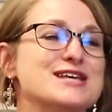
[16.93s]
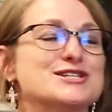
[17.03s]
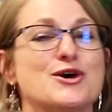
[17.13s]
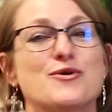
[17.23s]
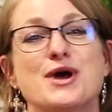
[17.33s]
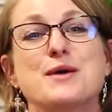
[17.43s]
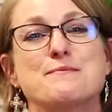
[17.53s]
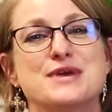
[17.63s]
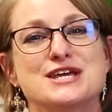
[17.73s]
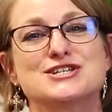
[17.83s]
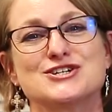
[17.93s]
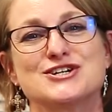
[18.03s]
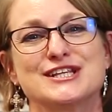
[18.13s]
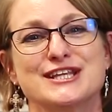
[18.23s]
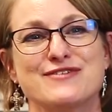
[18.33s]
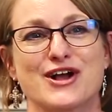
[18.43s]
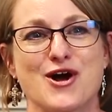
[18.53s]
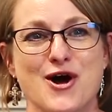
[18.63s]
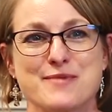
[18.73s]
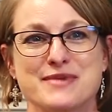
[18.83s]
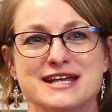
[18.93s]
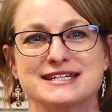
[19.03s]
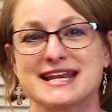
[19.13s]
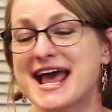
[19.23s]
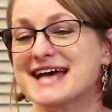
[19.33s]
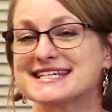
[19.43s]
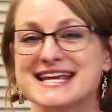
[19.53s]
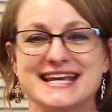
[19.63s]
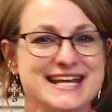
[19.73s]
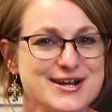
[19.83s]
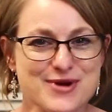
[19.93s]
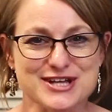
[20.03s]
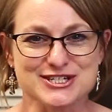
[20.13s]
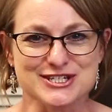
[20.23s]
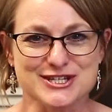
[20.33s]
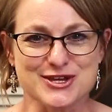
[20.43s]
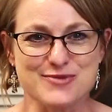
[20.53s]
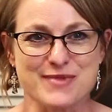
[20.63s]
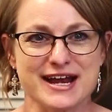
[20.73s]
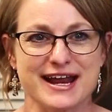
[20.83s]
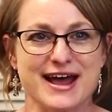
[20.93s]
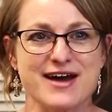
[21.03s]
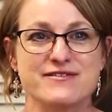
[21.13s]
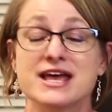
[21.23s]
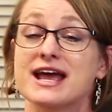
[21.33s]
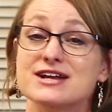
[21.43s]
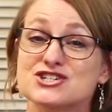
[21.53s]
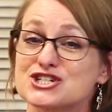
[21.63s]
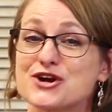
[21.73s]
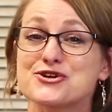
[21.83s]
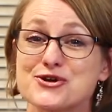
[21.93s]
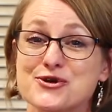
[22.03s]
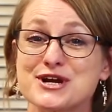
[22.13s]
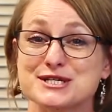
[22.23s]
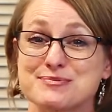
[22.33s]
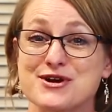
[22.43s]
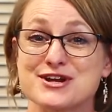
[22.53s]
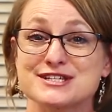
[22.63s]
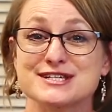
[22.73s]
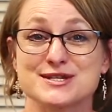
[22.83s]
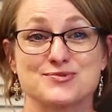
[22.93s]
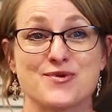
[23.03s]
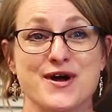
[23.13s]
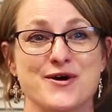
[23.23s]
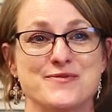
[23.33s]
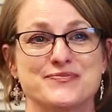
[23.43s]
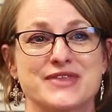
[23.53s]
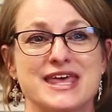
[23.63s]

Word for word: So be sure to leave a comment and ask any questions that you might have and share your experiences as well.